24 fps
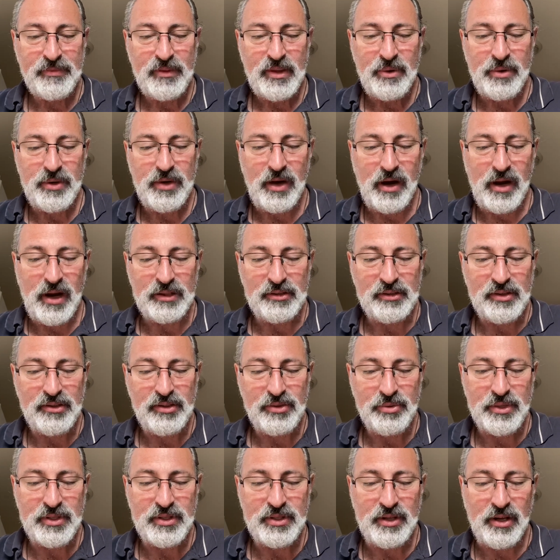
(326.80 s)
We ought
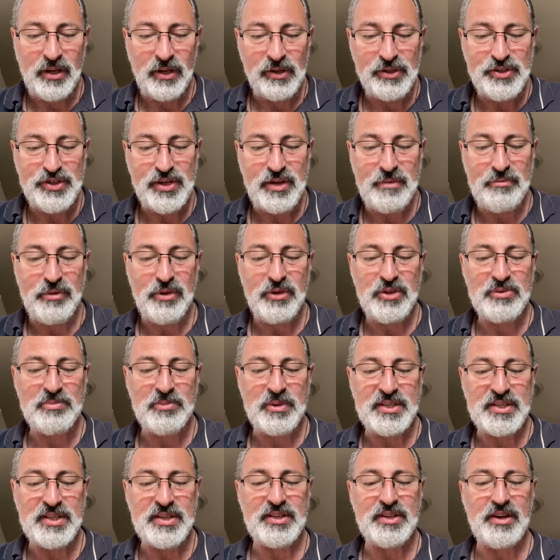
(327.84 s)
to indulge in
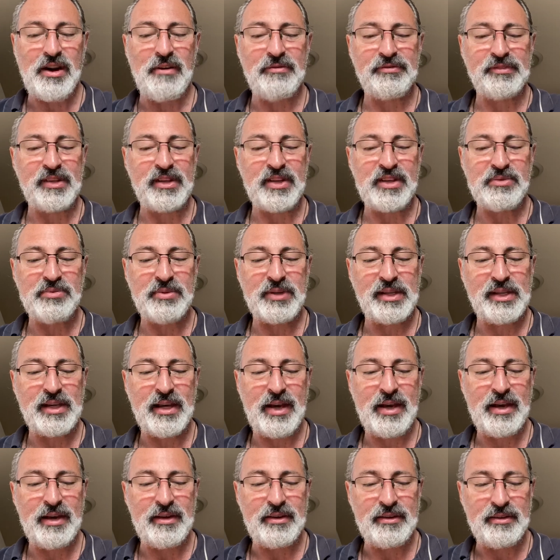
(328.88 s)
amusements as often as we
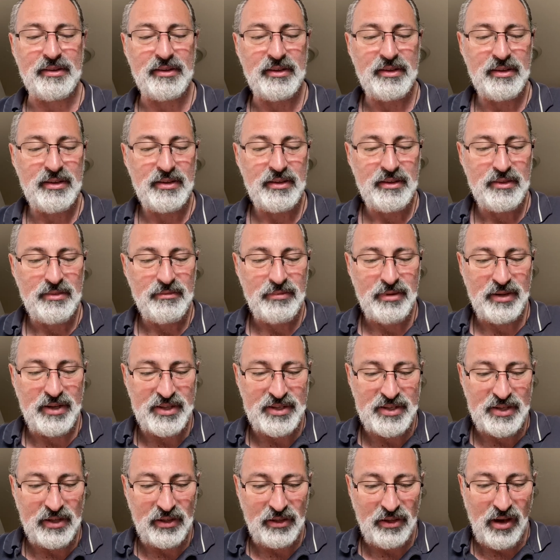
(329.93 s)
can. But
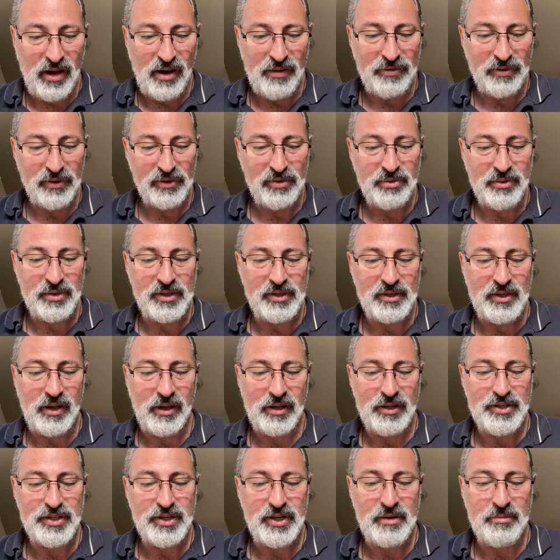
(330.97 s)
is it lawful to
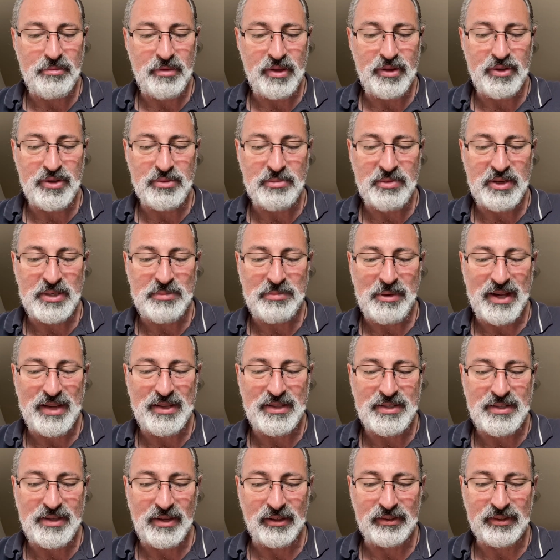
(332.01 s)
indulge in amusements by
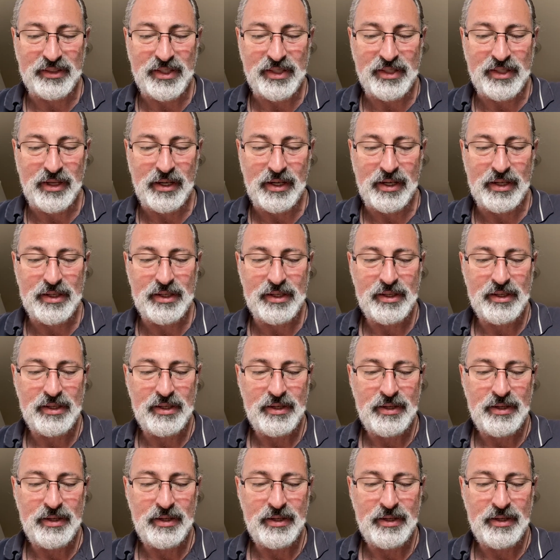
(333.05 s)
insulting God?